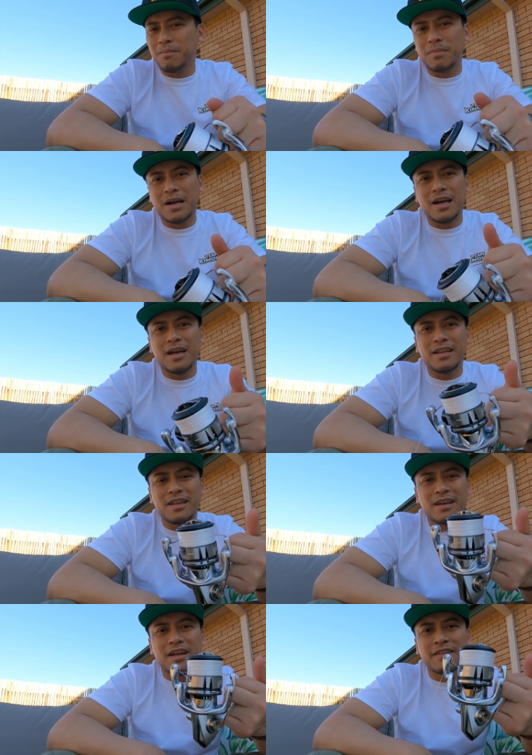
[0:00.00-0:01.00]
But
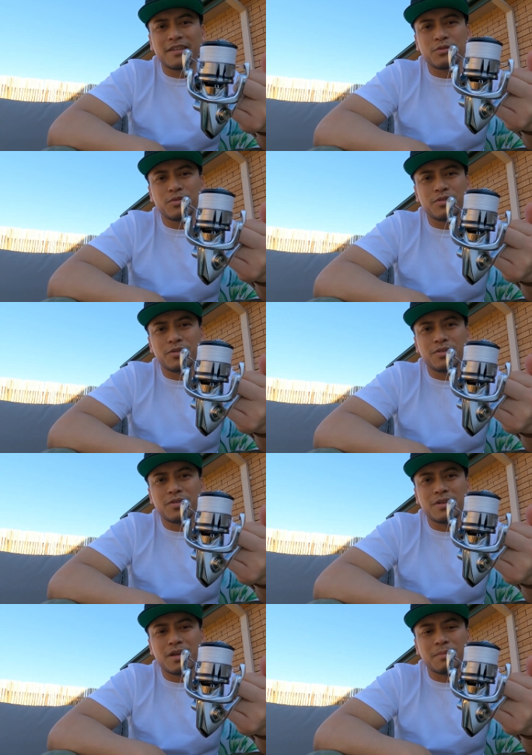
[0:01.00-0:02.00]
I think this will do.
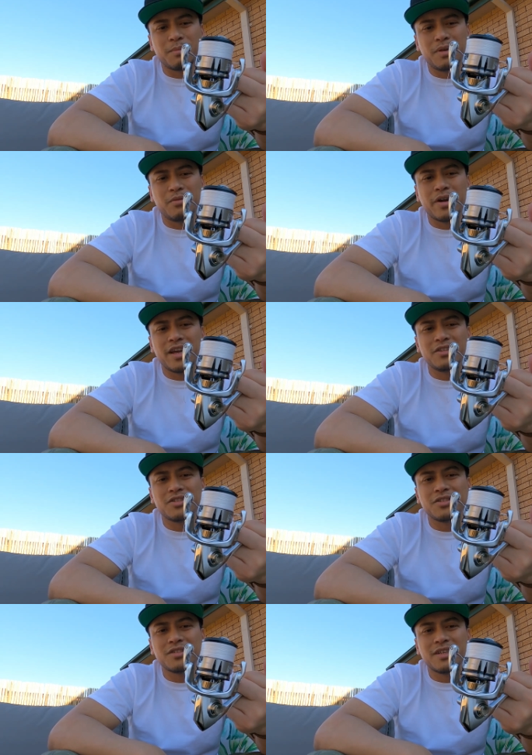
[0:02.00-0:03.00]
I'm in
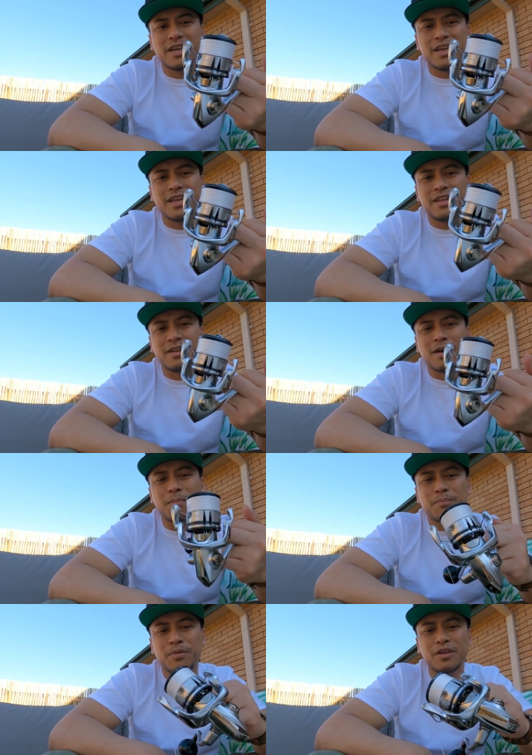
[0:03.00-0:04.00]
mid-range and
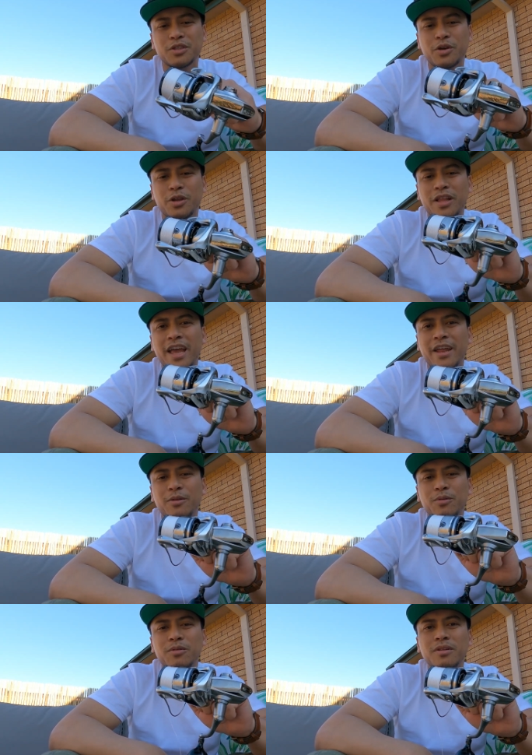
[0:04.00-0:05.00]
I'm pretty sure it'll
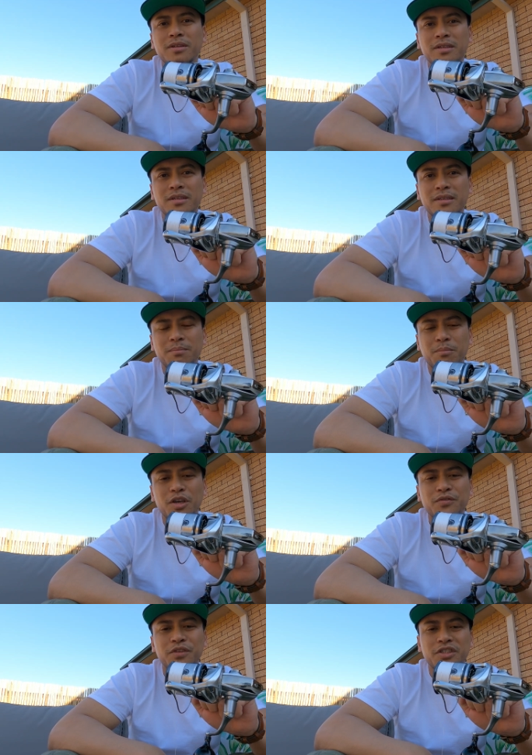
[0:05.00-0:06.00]
handle
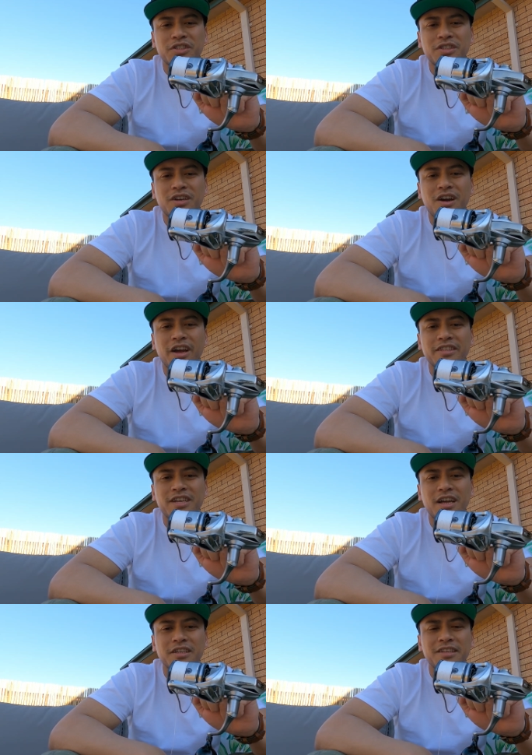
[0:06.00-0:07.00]
most fish I
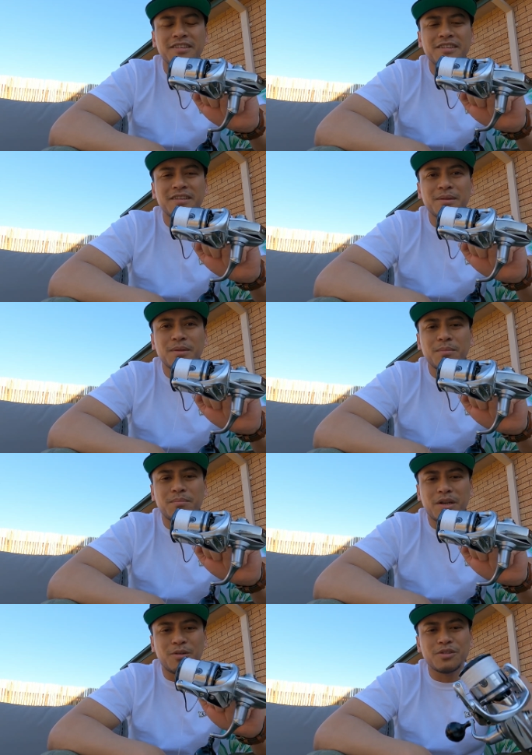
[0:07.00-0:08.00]
target,
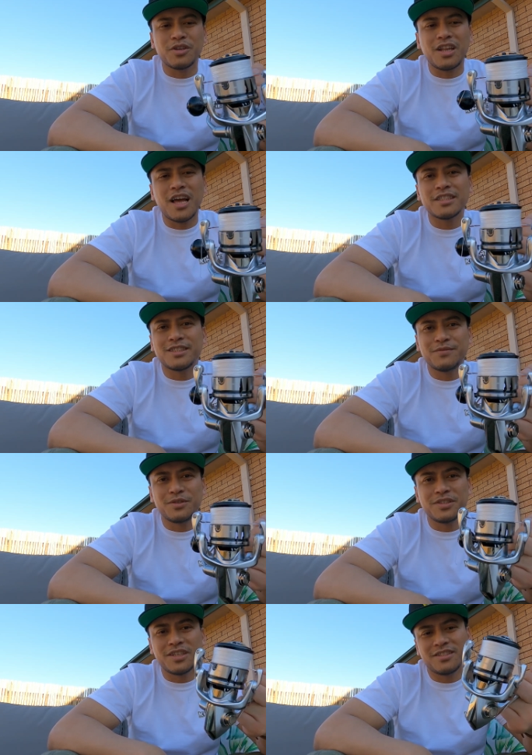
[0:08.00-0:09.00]
but also last a
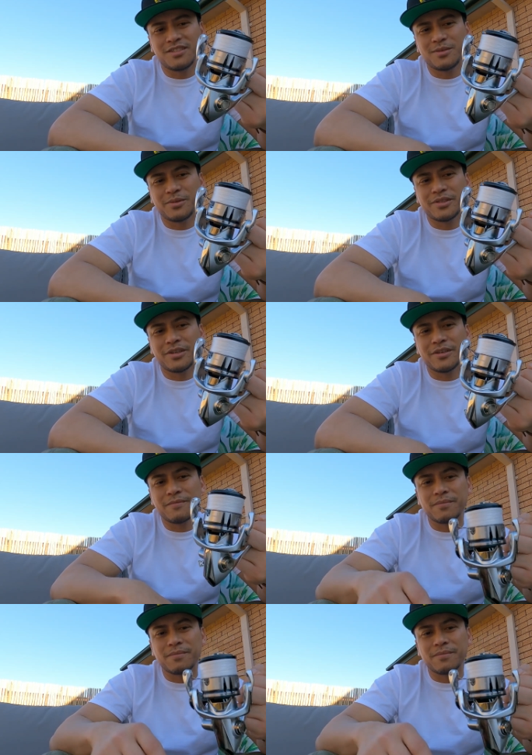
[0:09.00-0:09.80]
few seasons also.